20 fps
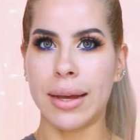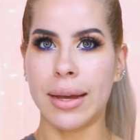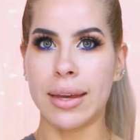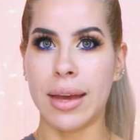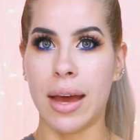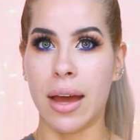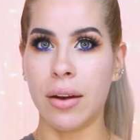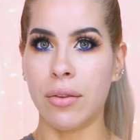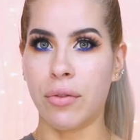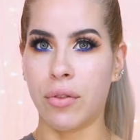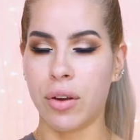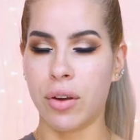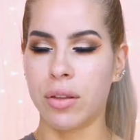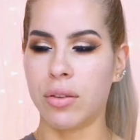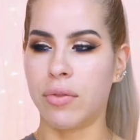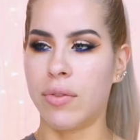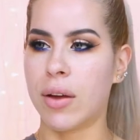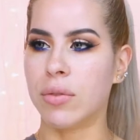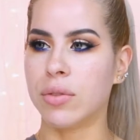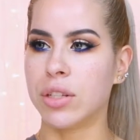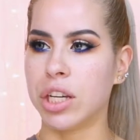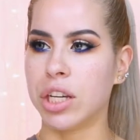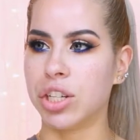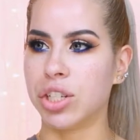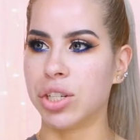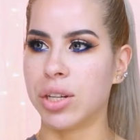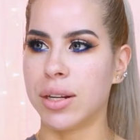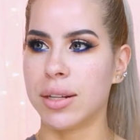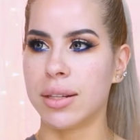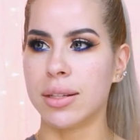again, for the
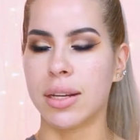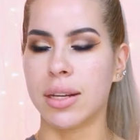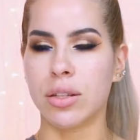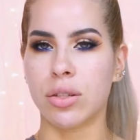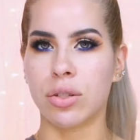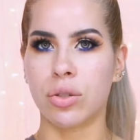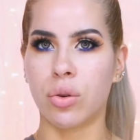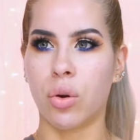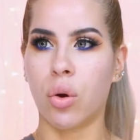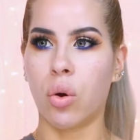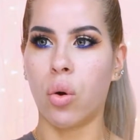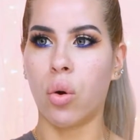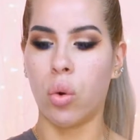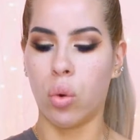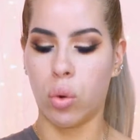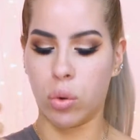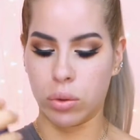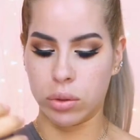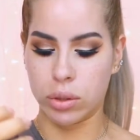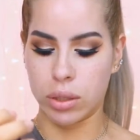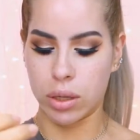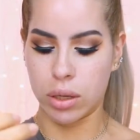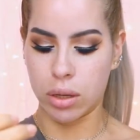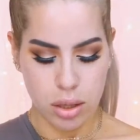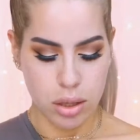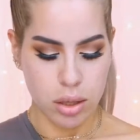foundation, it says to hold